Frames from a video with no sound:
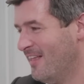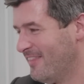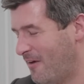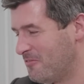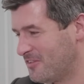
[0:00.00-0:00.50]

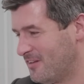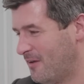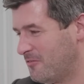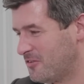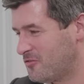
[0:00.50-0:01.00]
That was
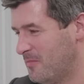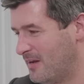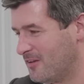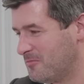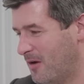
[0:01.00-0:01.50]
a
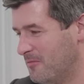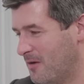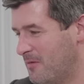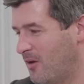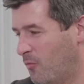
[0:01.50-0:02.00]
tremendous moment.
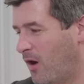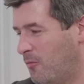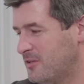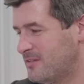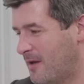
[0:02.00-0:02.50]
I mean, look, what I
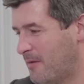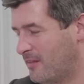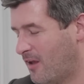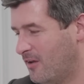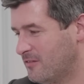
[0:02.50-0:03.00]
would say
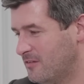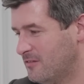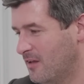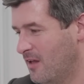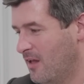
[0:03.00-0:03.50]
about darts
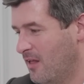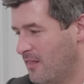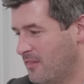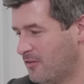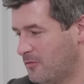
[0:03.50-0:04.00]
is
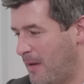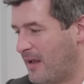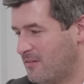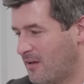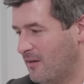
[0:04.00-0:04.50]
the
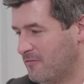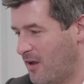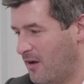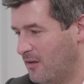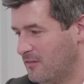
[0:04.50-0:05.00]
spectacle of
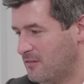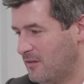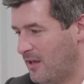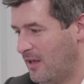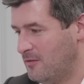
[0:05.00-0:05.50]
darts
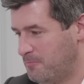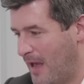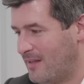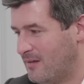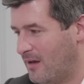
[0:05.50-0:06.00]
is
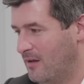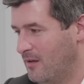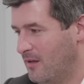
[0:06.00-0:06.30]
better